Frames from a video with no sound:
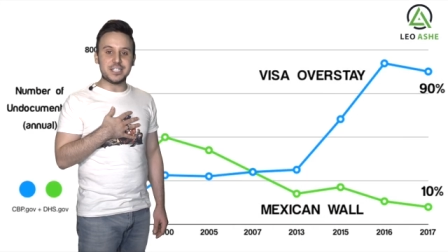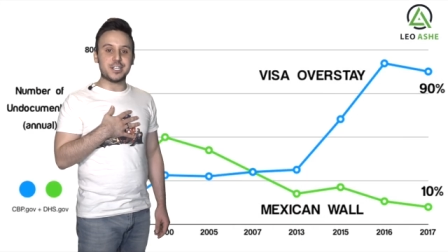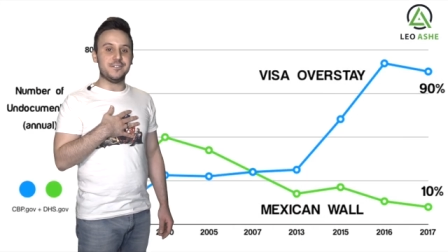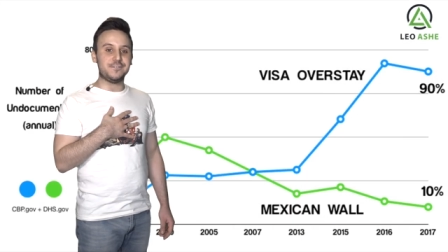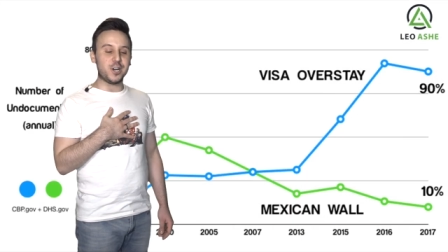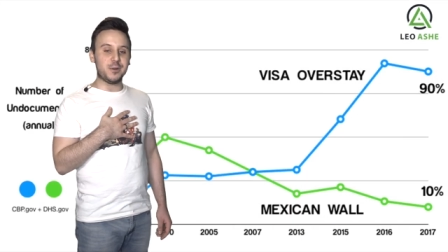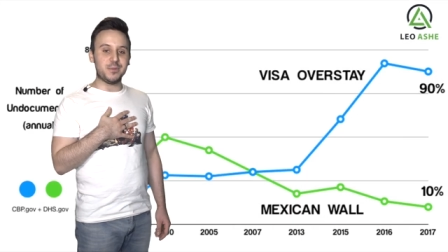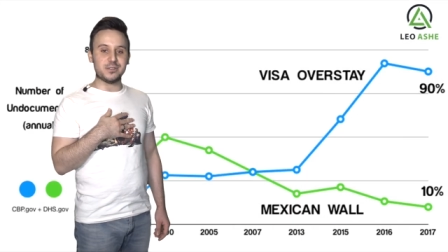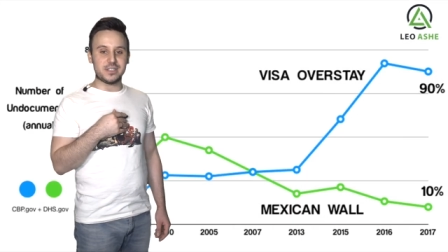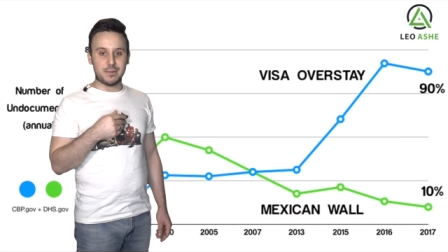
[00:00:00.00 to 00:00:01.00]
to confirm
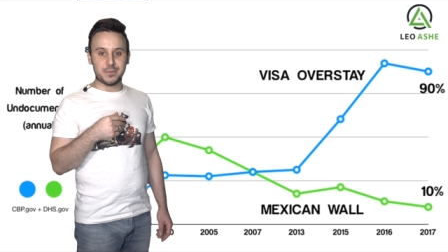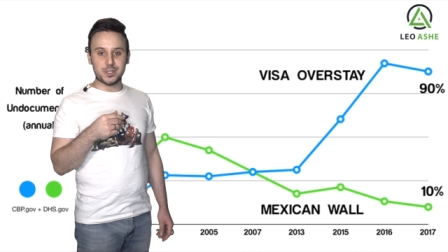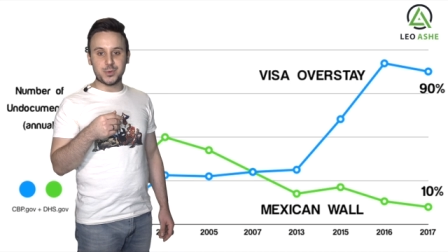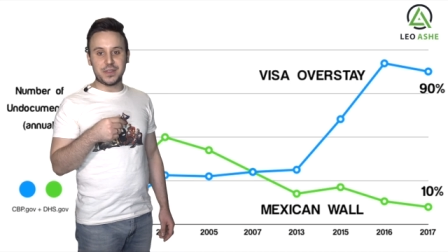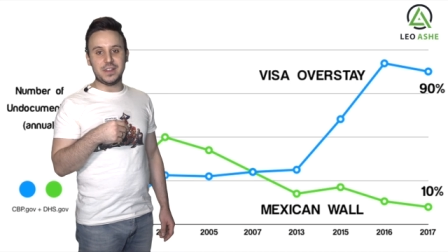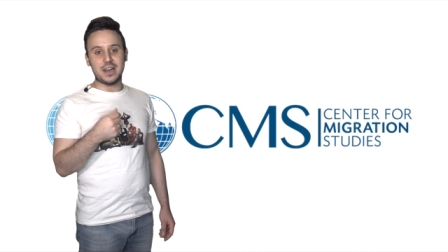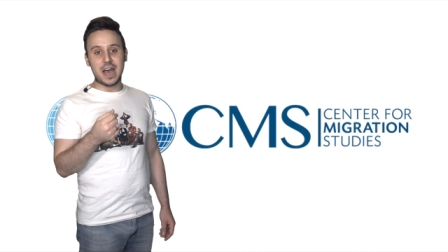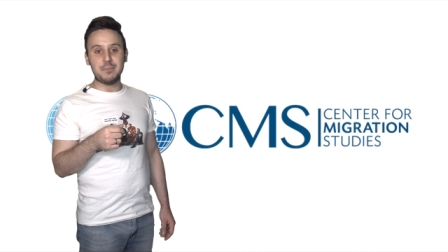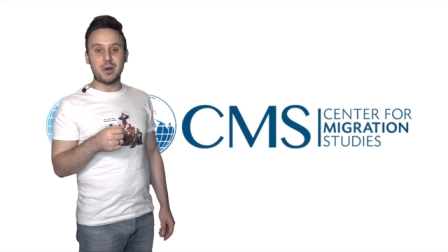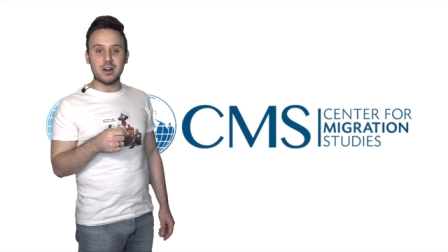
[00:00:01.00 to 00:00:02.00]
those numbers with the
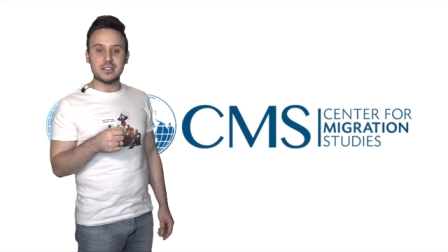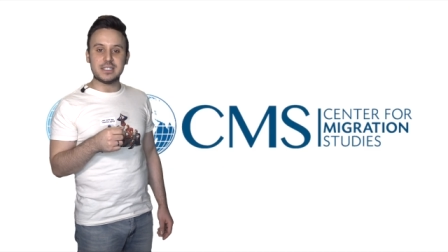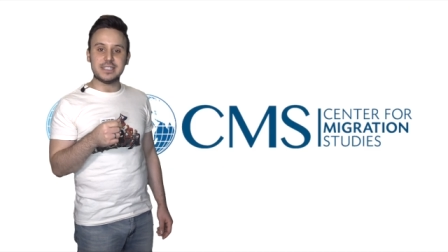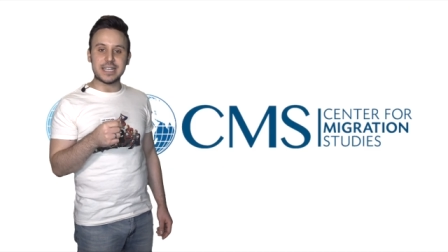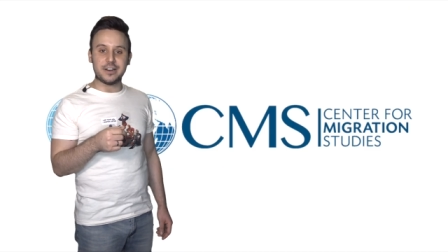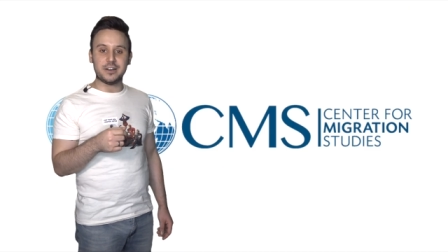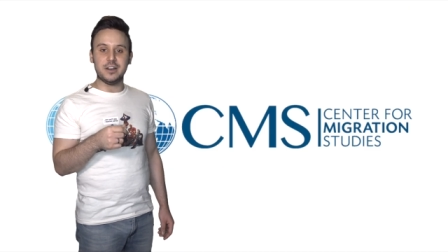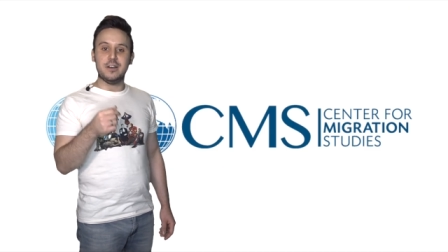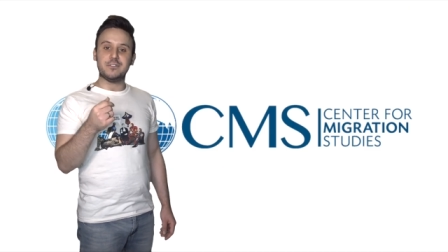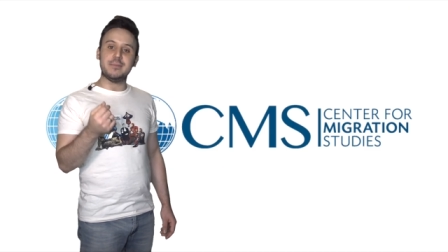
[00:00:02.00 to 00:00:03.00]
Nonpartisan Center
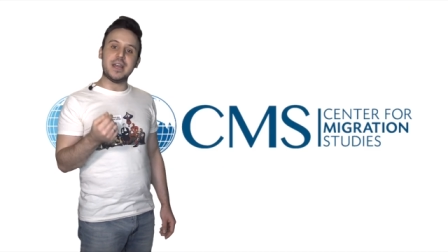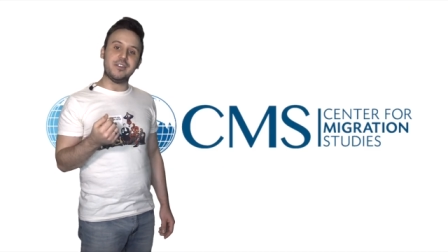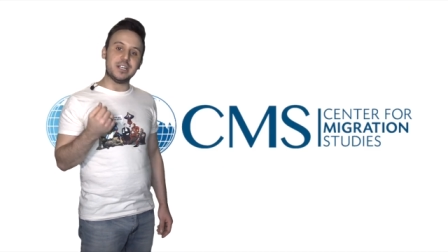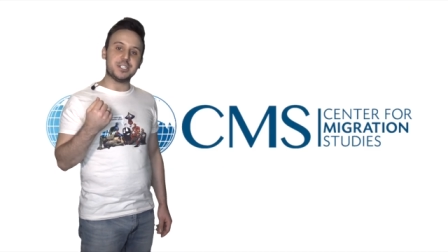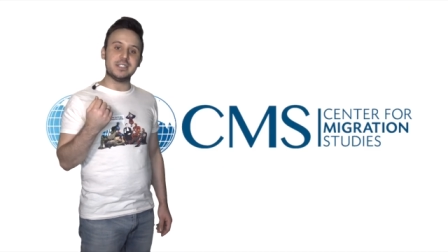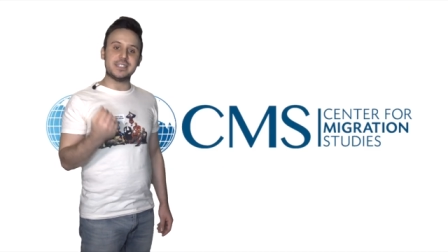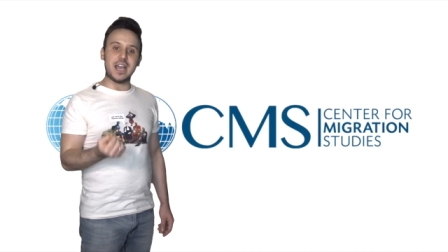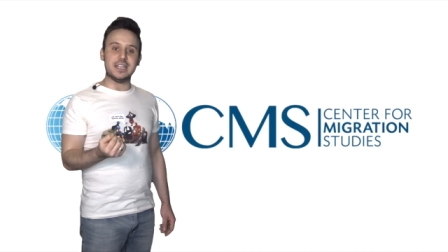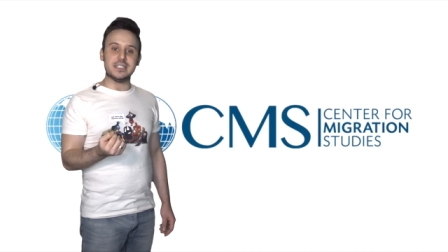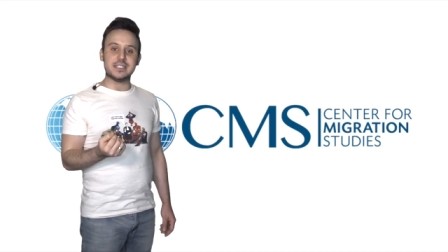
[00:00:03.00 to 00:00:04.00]
for Migration
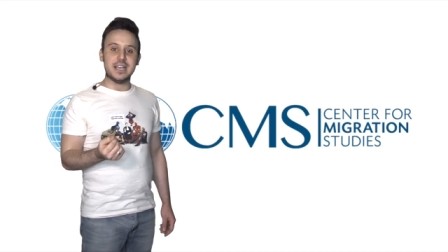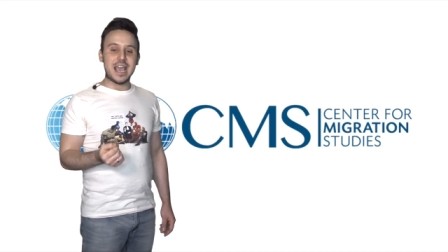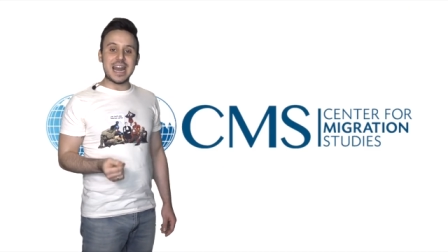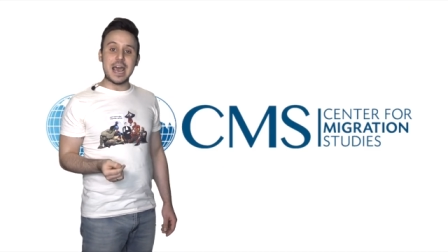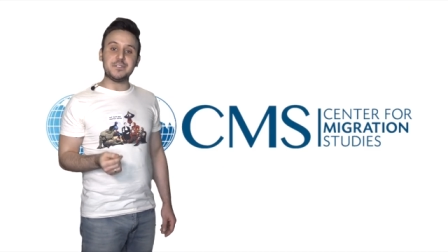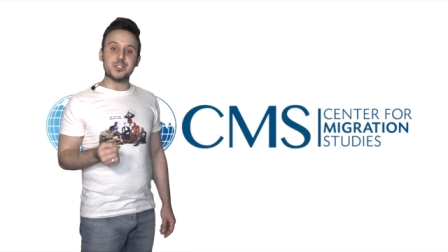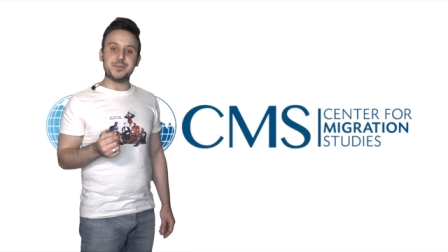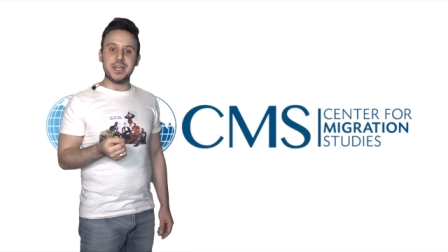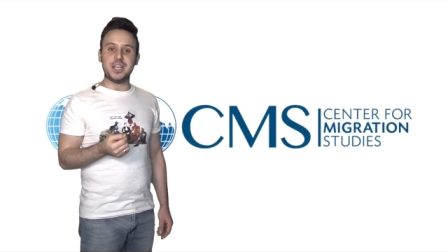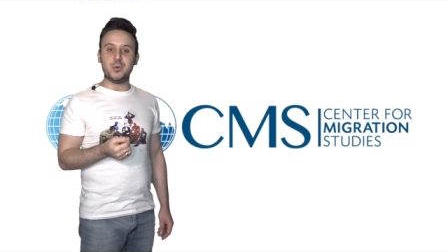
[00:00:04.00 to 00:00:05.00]
Studies. And after
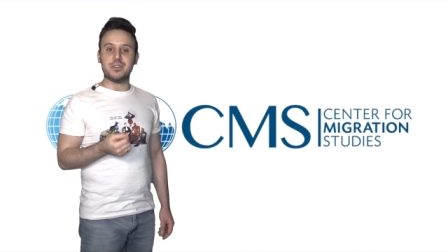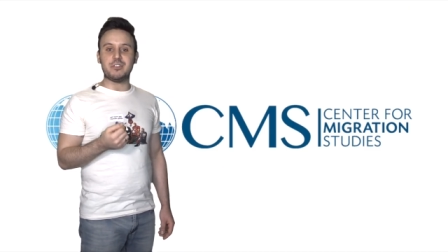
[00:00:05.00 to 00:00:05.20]
speaking with